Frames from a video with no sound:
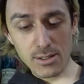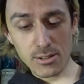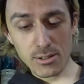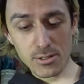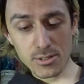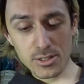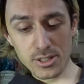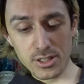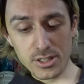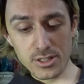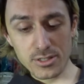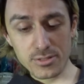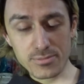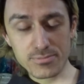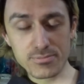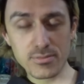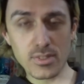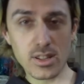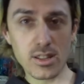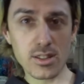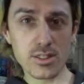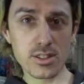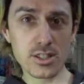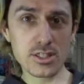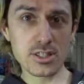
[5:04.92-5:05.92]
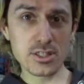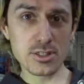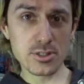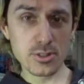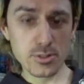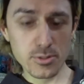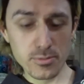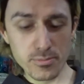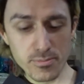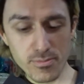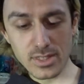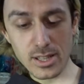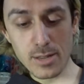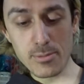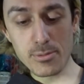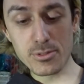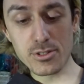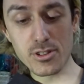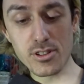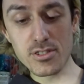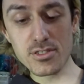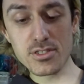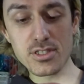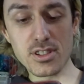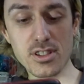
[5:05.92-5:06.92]
old are you? 32.
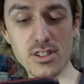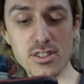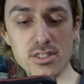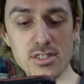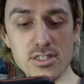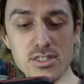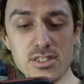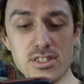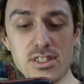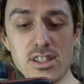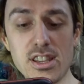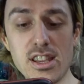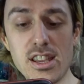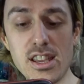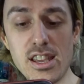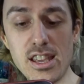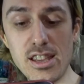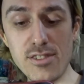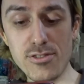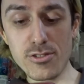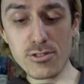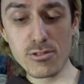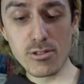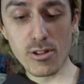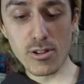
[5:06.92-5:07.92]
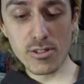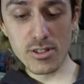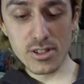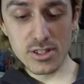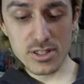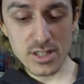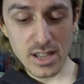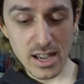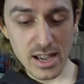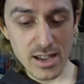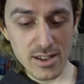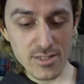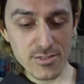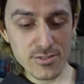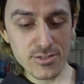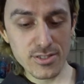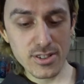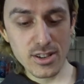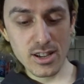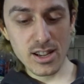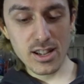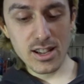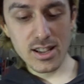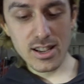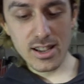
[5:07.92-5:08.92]
Hippodrones asks, if you were only to have
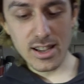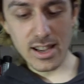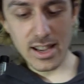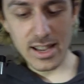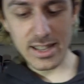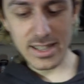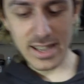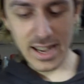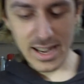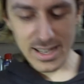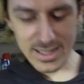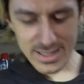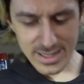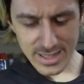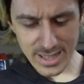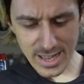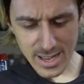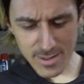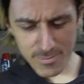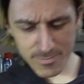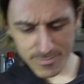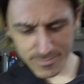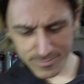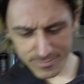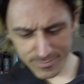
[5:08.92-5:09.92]
a KTM